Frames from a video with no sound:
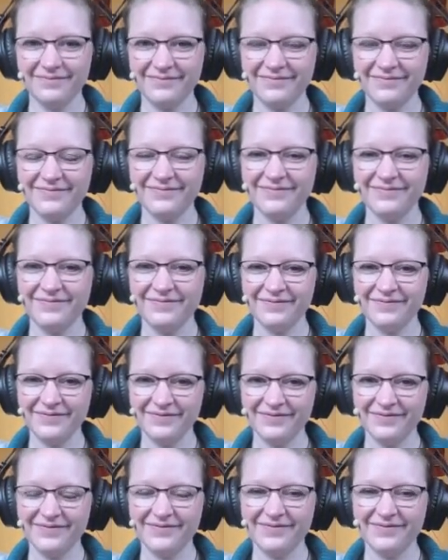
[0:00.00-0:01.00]

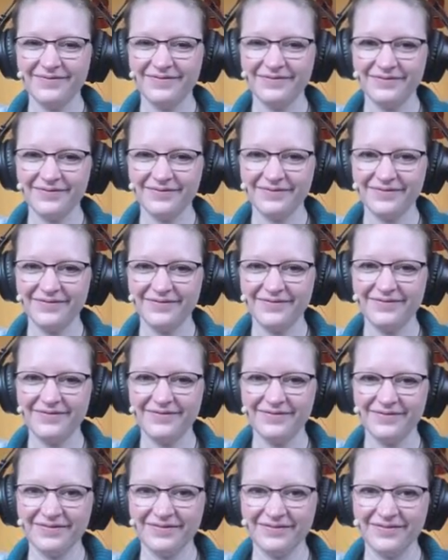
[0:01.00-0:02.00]

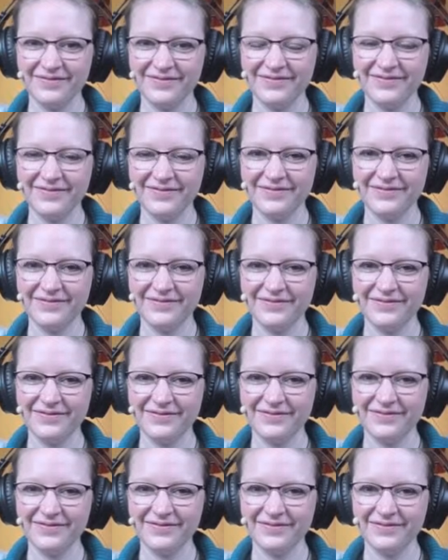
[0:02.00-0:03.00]

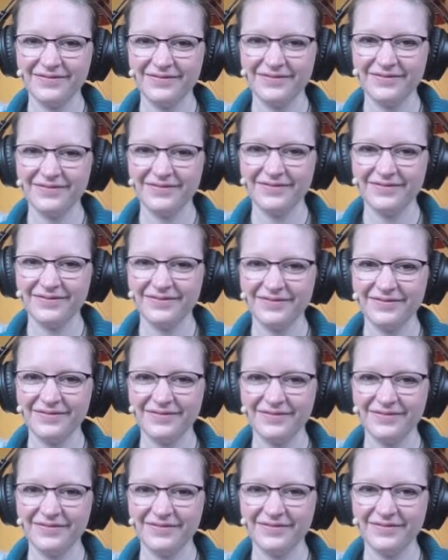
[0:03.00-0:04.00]

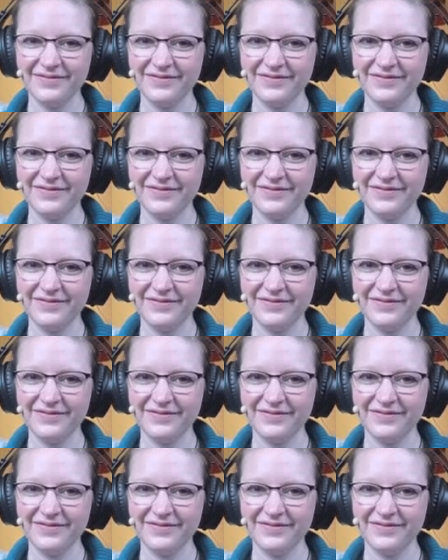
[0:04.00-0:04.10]
The person shown says nothing.